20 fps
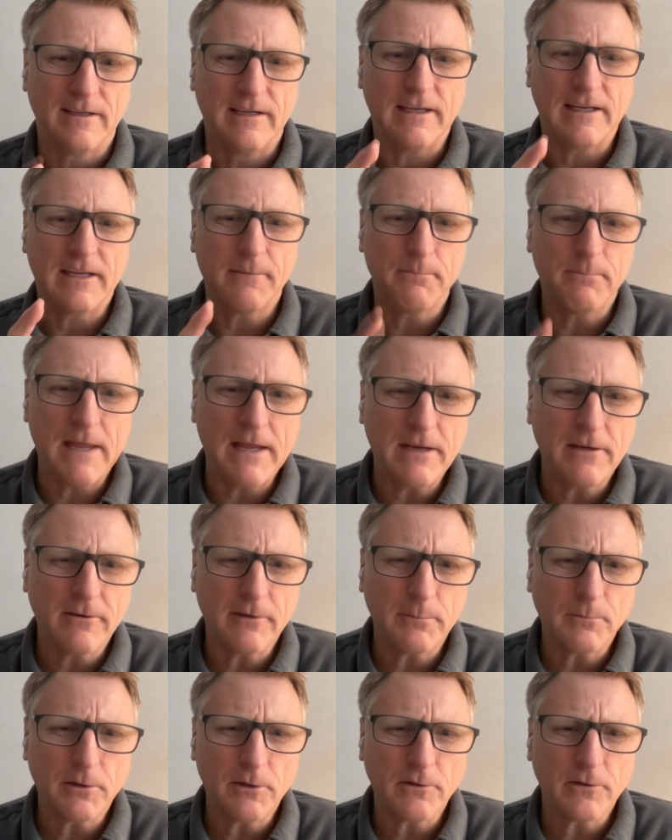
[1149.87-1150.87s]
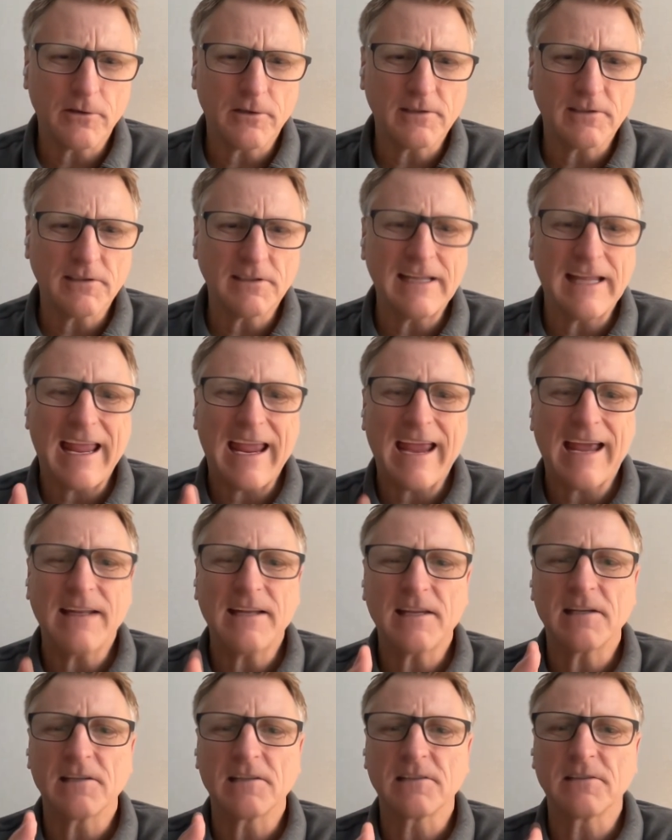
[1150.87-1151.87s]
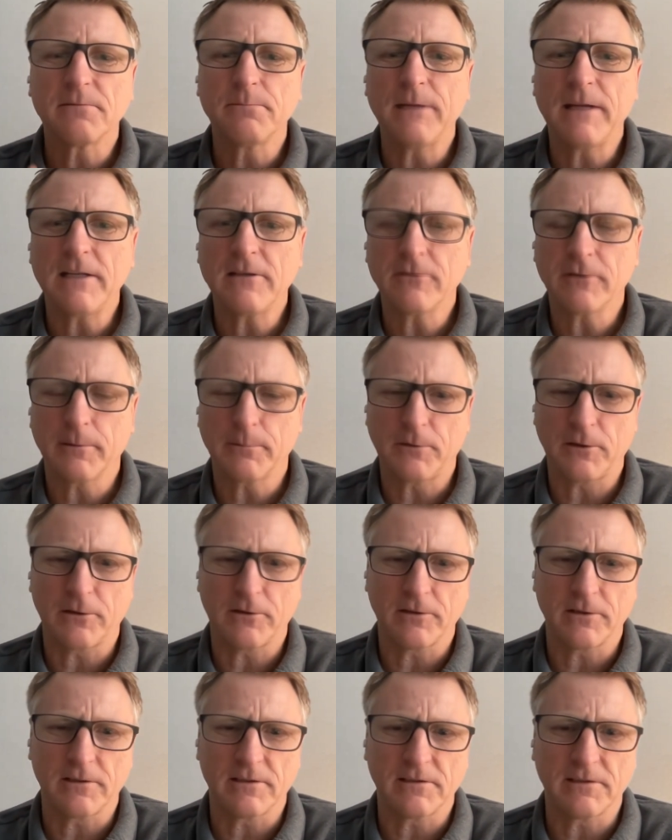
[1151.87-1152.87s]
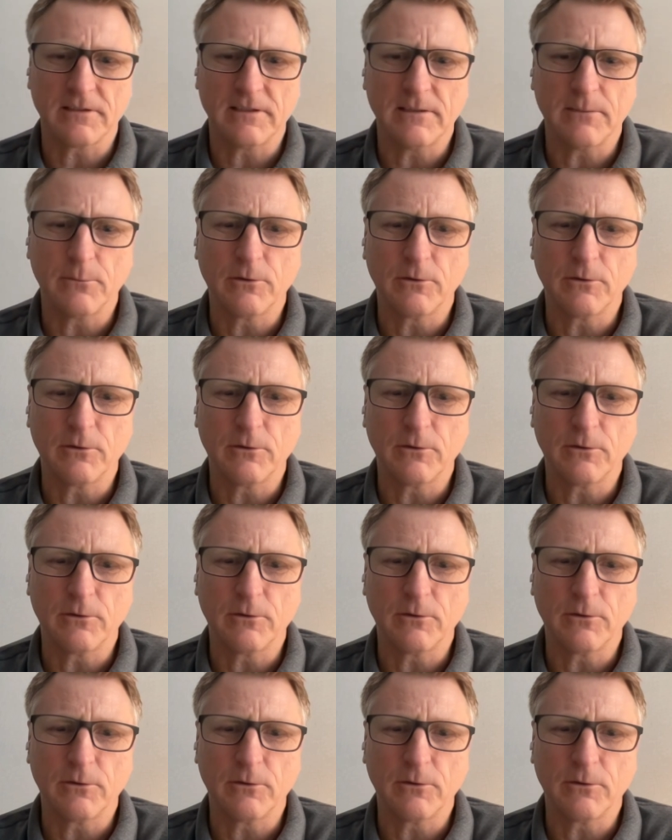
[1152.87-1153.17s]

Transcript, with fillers: it can make cryptocurrency and it can spend cryptocurrency,